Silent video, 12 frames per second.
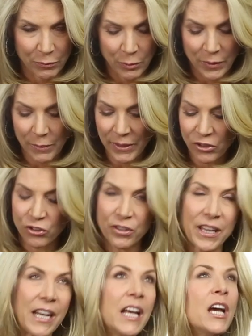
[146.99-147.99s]
We want to make sure
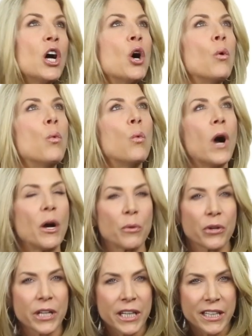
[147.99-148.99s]
that what
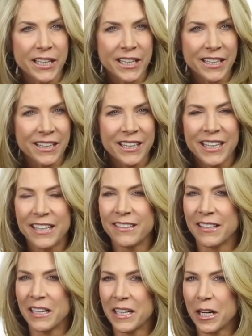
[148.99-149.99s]
we're eating is
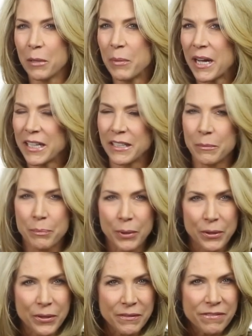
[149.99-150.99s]
telling our body to
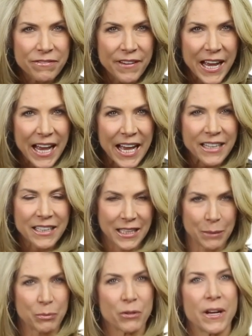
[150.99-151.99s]
burn fat,
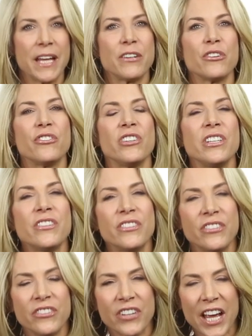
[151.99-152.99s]
keep your energy
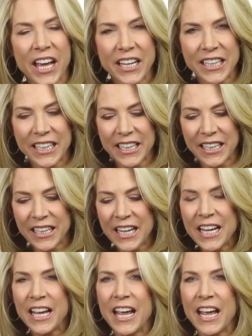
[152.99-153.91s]
steady,